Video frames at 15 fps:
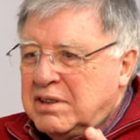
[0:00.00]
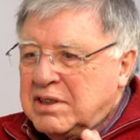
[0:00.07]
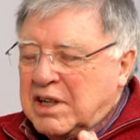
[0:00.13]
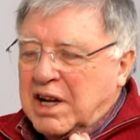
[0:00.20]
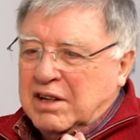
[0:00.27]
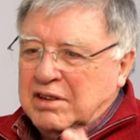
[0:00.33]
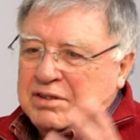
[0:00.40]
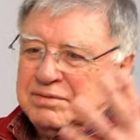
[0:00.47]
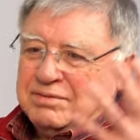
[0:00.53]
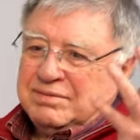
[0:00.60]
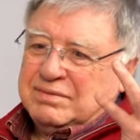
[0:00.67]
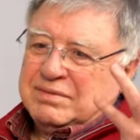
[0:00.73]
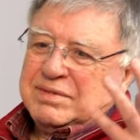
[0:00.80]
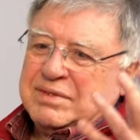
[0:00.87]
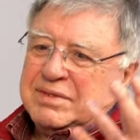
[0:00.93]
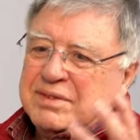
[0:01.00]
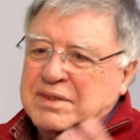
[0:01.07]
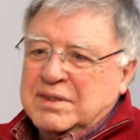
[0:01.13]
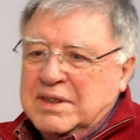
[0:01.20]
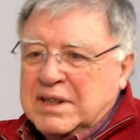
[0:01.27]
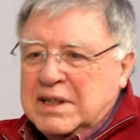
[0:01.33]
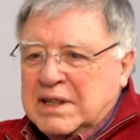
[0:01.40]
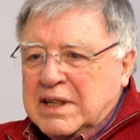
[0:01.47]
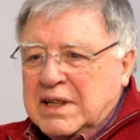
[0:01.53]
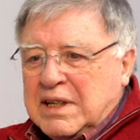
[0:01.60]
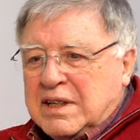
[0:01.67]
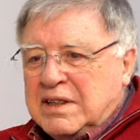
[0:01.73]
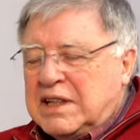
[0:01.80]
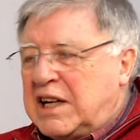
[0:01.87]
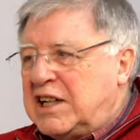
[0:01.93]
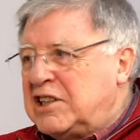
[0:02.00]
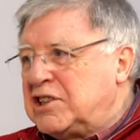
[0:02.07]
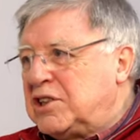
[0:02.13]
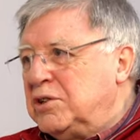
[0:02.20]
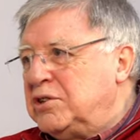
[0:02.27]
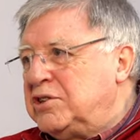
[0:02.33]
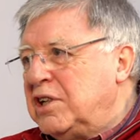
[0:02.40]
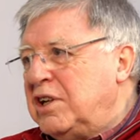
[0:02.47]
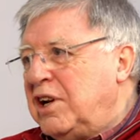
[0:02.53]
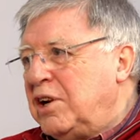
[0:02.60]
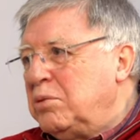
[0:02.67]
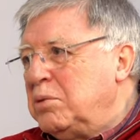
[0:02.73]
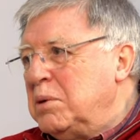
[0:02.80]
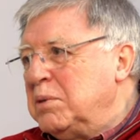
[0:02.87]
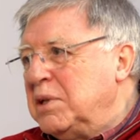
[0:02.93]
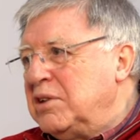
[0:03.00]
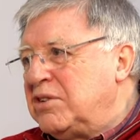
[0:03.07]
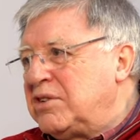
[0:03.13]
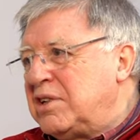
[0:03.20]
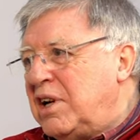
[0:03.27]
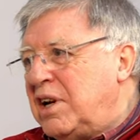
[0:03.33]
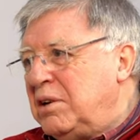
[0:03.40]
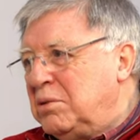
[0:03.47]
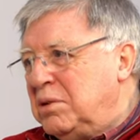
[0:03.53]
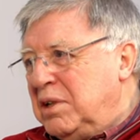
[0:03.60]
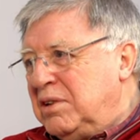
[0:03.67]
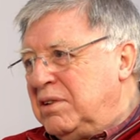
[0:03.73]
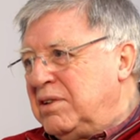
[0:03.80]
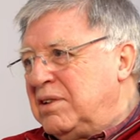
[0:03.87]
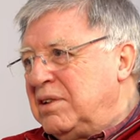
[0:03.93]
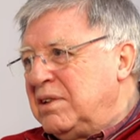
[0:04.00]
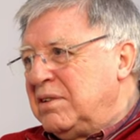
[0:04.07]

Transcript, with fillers: Now, that excludes a lot of women to start with.